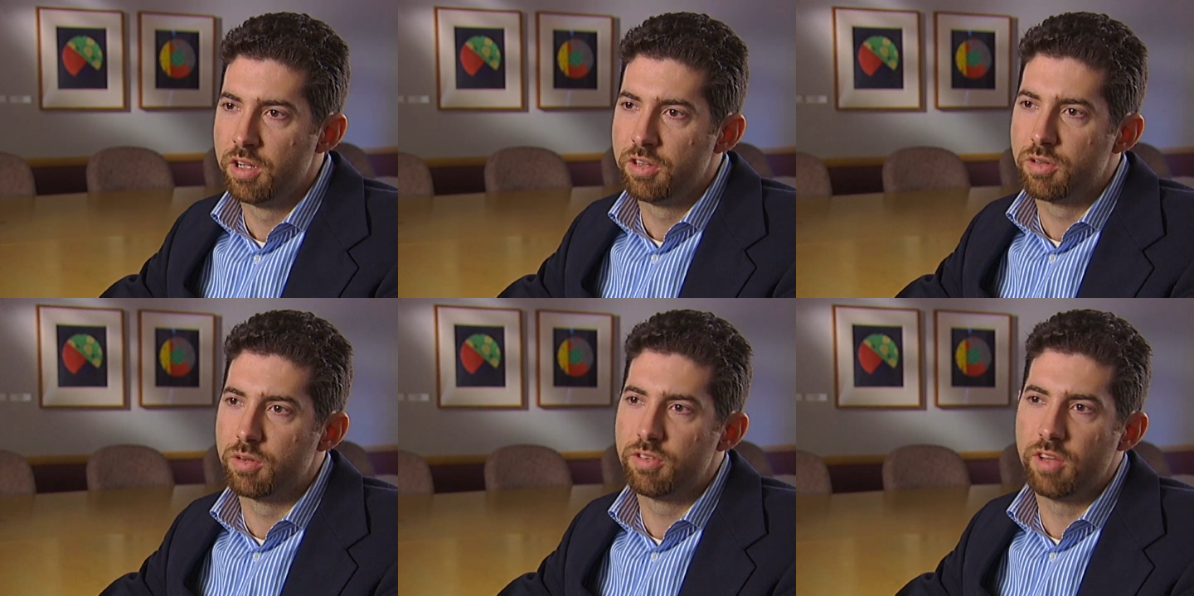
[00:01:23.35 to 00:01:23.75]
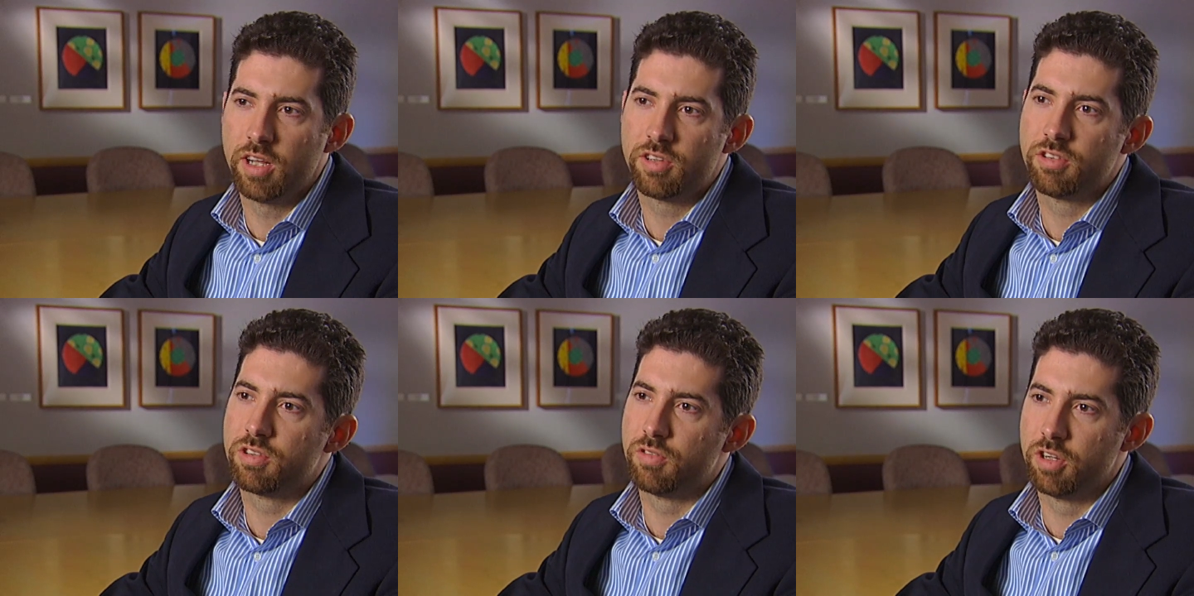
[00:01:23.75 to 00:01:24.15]
So it's
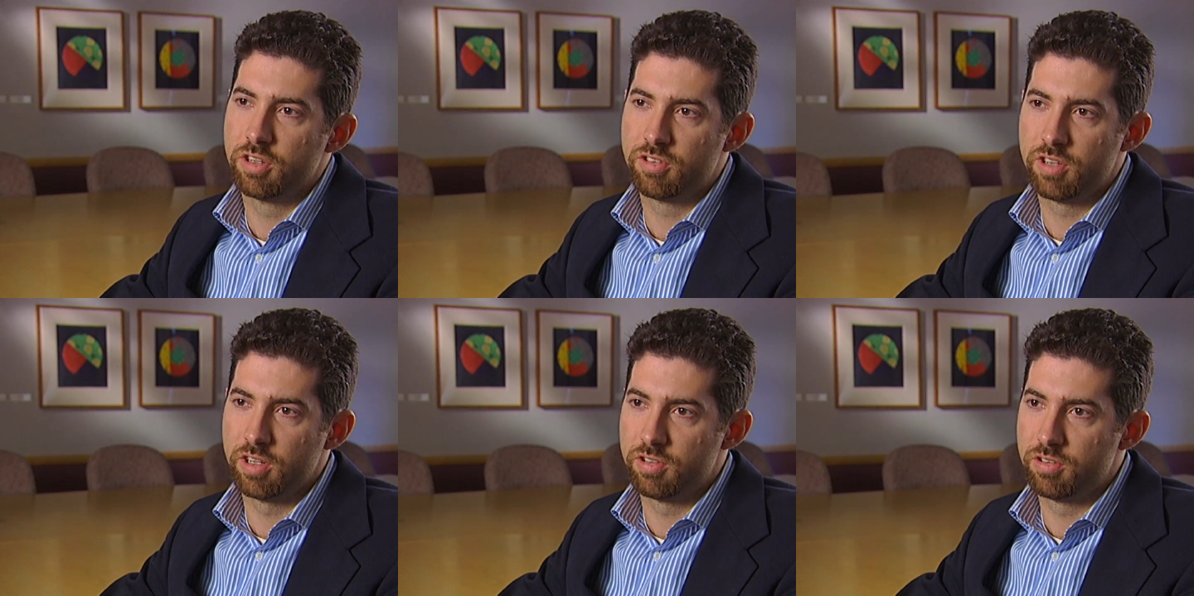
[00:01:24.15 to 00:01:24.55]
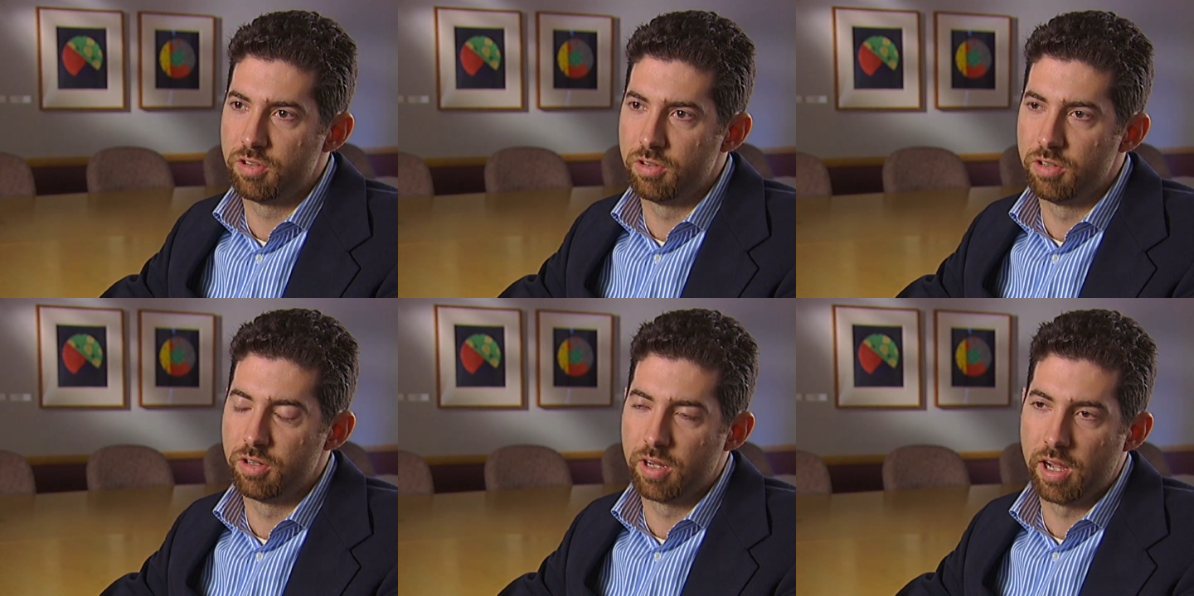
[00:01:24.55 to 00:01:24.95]
not just a real estate
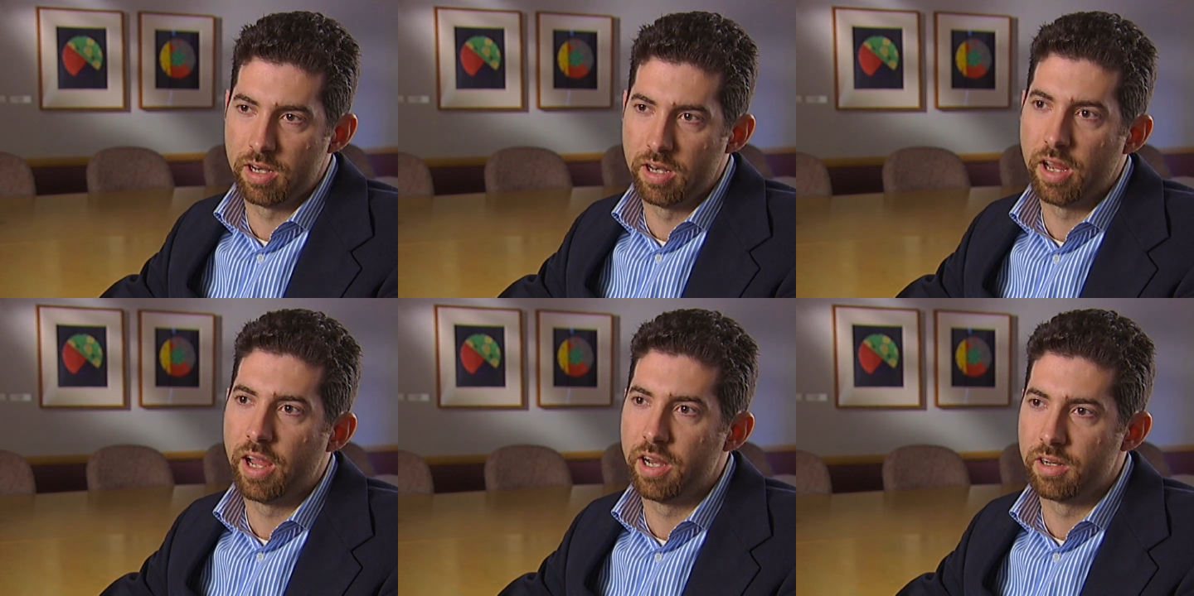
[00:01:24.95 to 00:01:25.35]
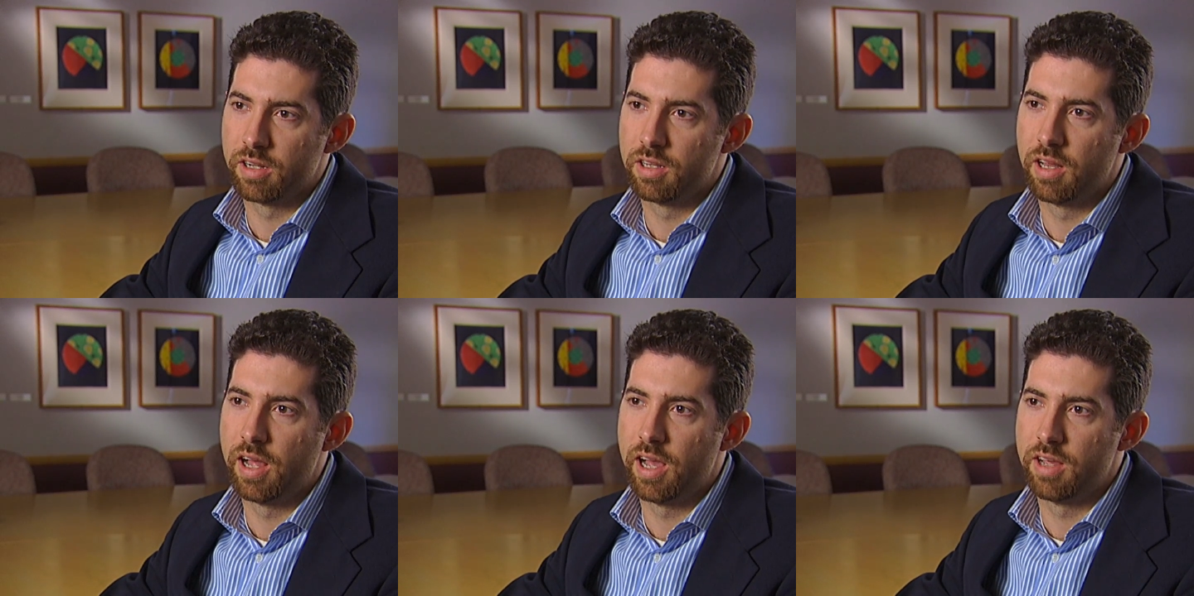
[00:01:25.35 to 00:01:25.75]
student who got an A in a
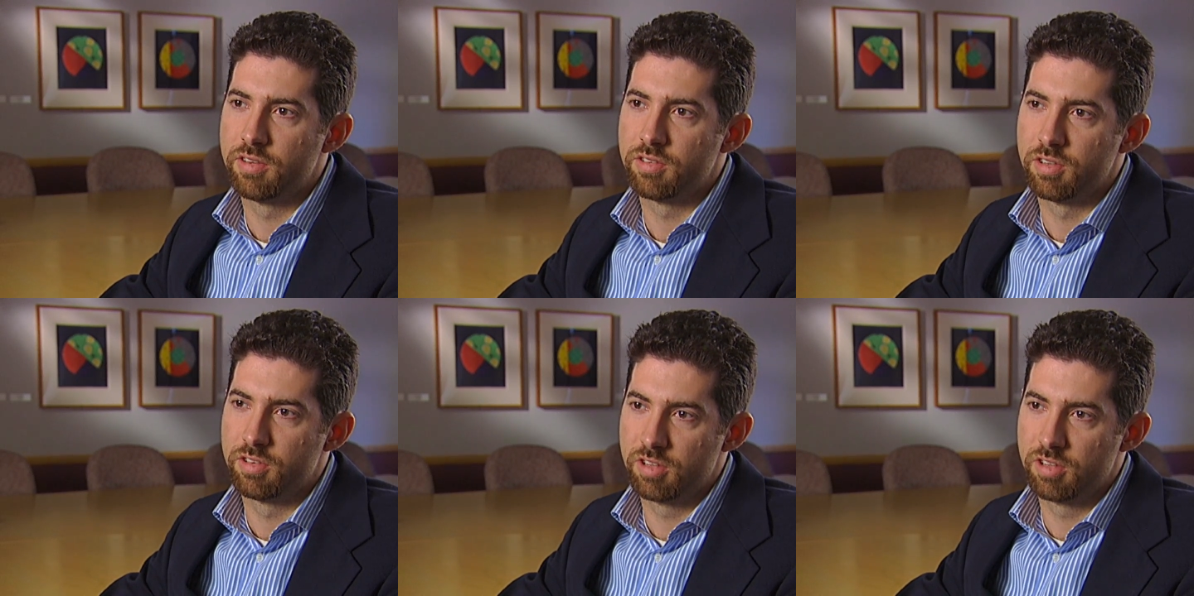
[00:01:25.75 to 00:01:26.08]
class.